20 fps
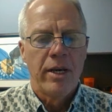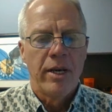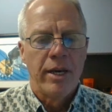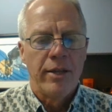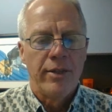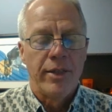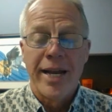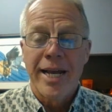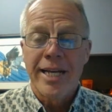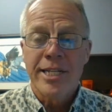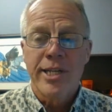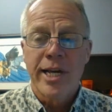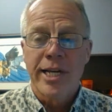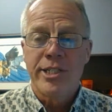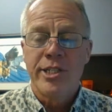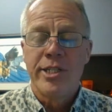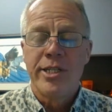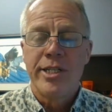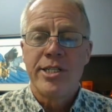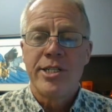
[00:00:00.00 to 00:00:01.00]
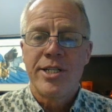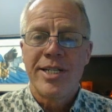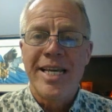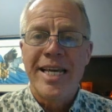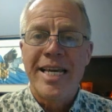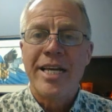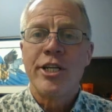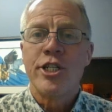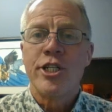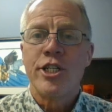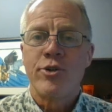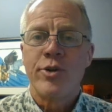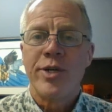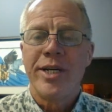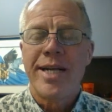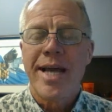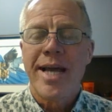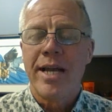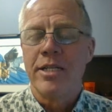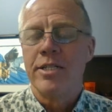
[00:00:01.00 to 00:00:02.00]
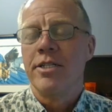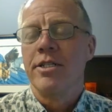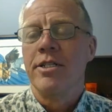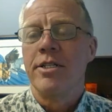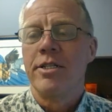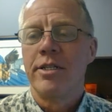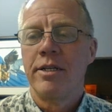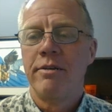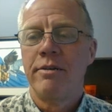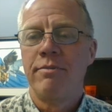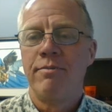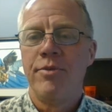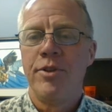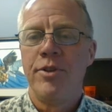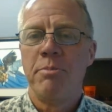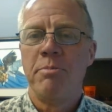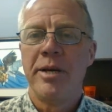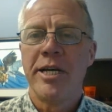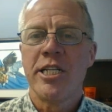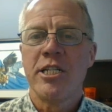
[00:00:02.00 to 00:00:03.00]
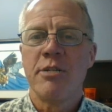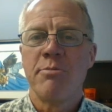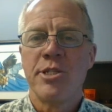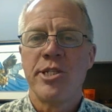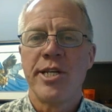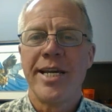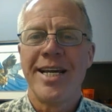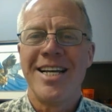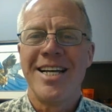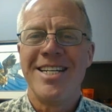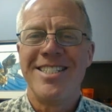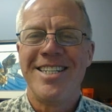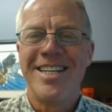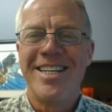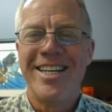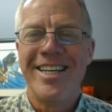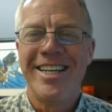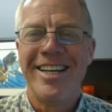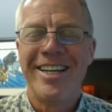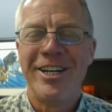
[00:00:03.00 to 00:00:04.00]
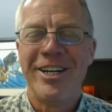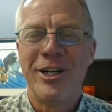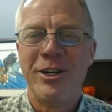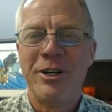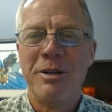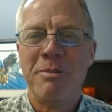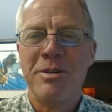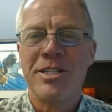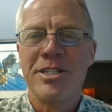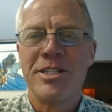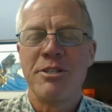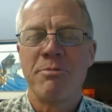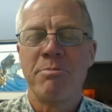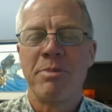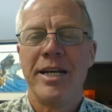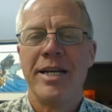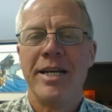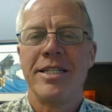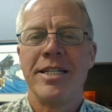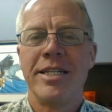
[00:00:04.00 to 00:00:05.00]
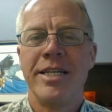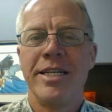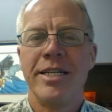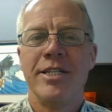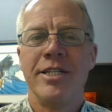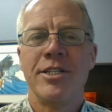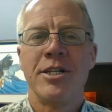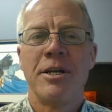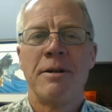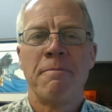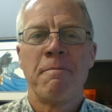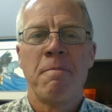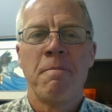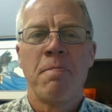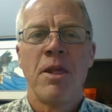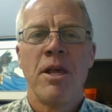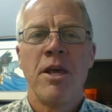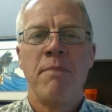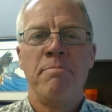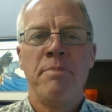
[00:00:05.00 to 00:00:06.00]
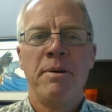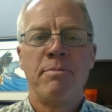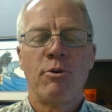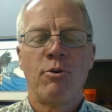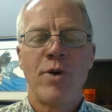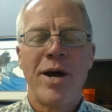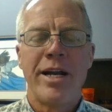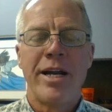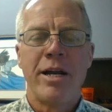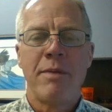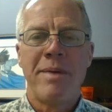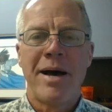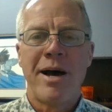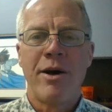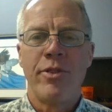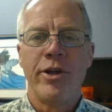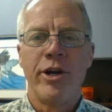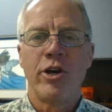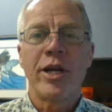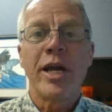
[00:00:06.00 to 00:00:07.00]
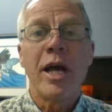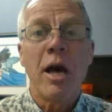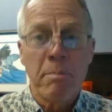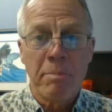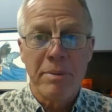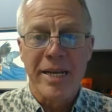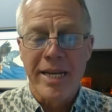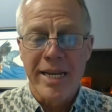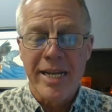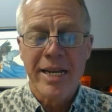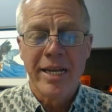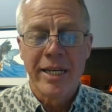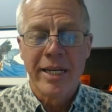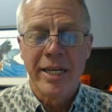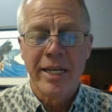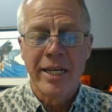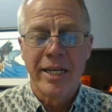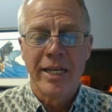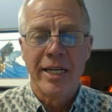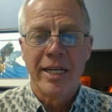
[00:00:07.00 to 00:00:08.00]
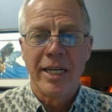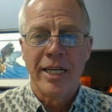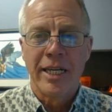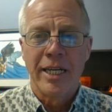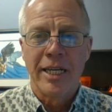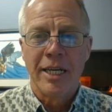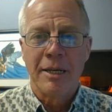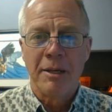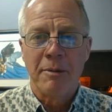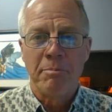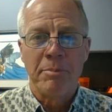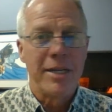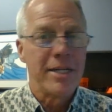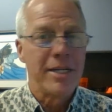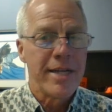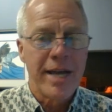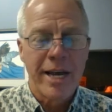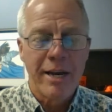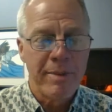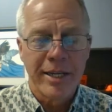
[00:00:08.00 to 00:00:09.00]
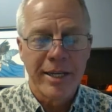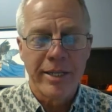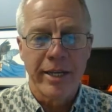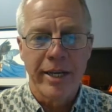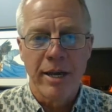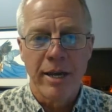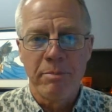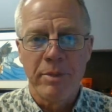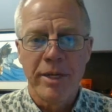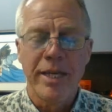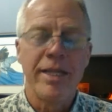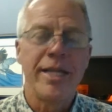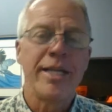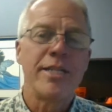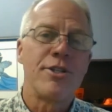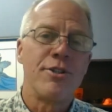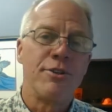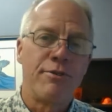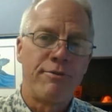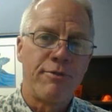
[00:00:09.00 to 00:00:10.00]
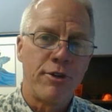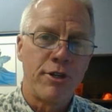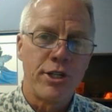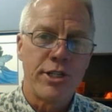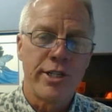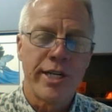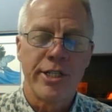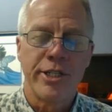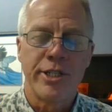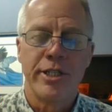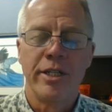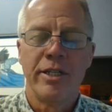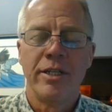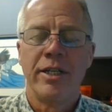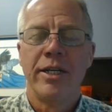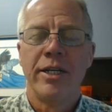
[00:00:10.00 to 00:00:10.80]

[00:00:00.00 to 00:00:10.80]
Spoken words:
The next section is the industry analysis. The biggest mistake I see here in business plans is people write about their company, but it's not about the company. That's the first section.